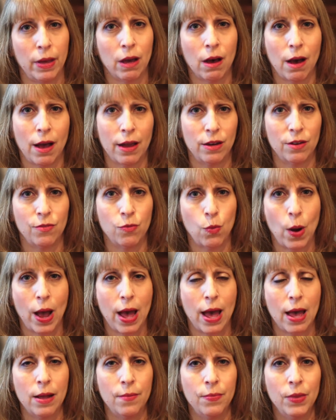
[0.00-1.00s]
kind of
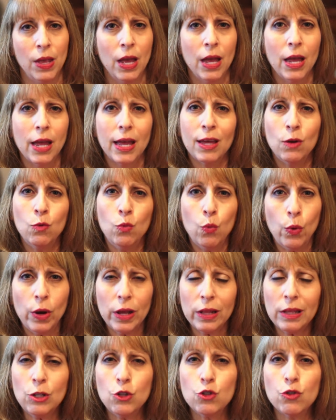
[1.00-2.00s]
way, and
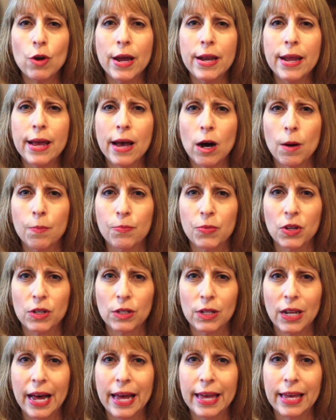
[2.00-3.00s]
really try to help the
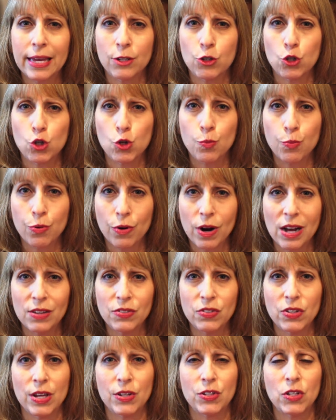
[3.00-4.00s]
client to
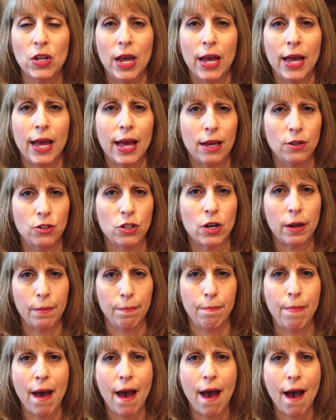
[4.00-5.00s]
process and
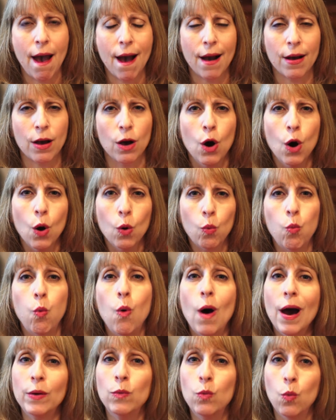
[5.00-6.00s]
unpack
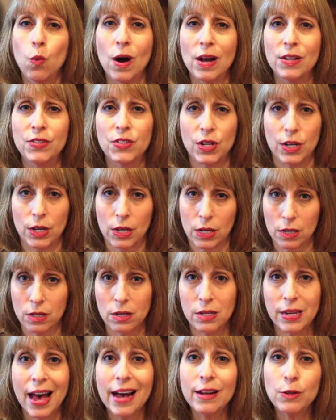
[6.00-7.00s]
what was it
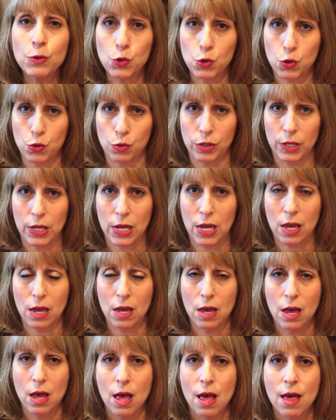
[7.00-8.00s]
contextually
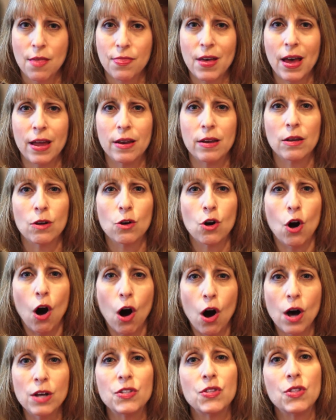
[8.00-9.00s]
that
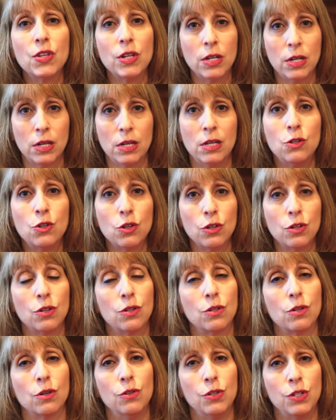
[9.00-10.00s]
caused the need to
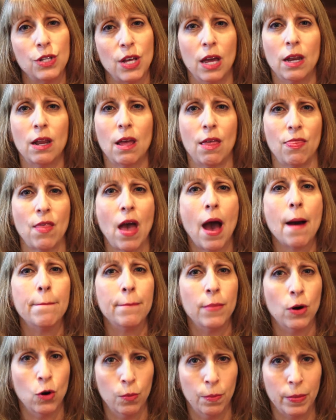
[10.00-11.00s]
dissociate in that
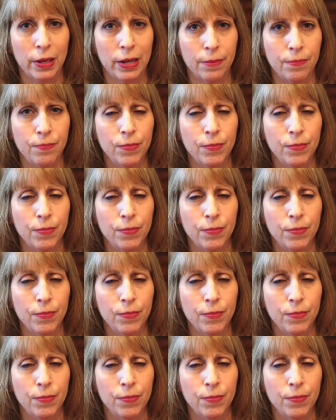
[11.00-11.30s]
moment.